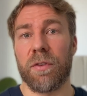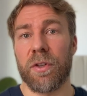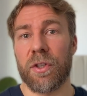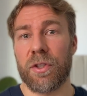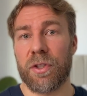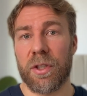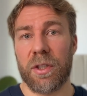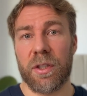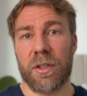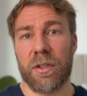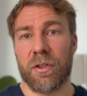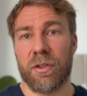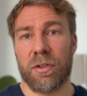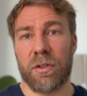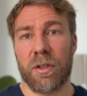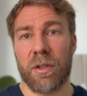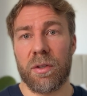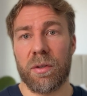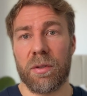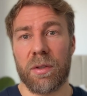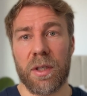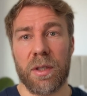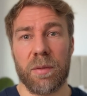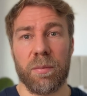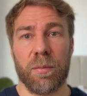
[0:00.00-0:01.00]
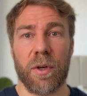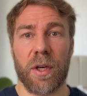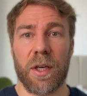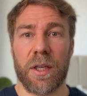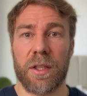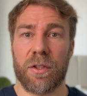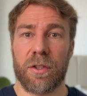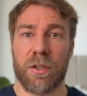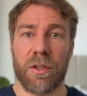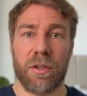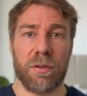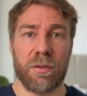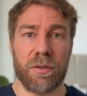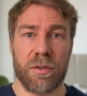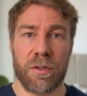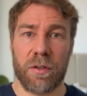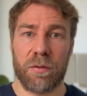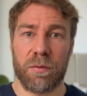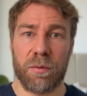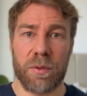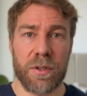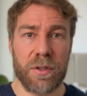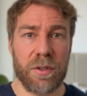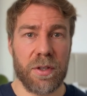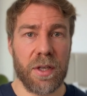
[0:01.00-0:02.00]
version control in my internal
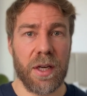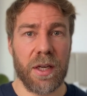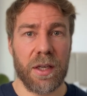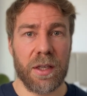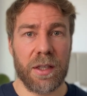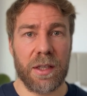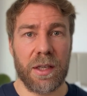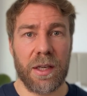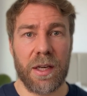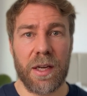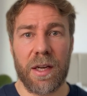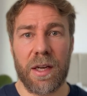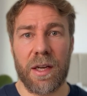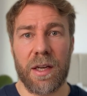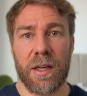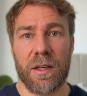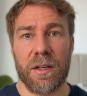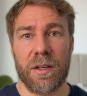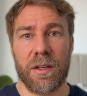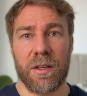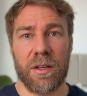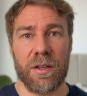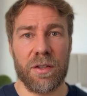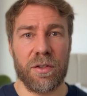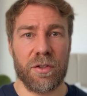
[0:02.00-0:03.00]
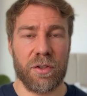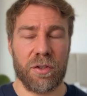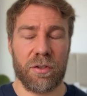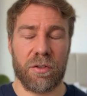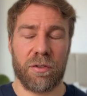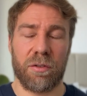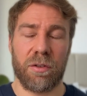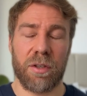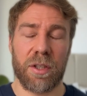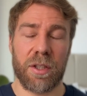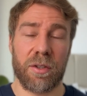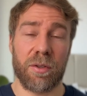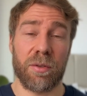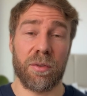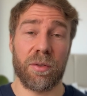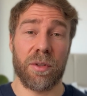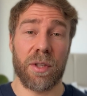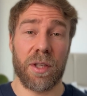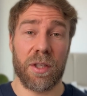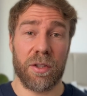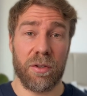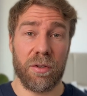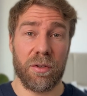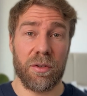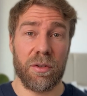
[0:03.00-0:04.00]
software stack, and it's critical
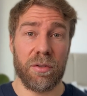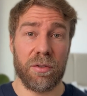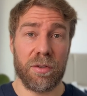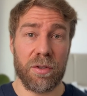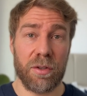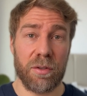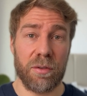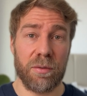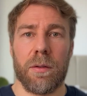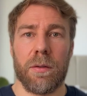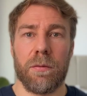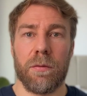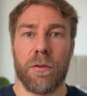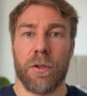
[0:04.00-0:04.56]
that you do too.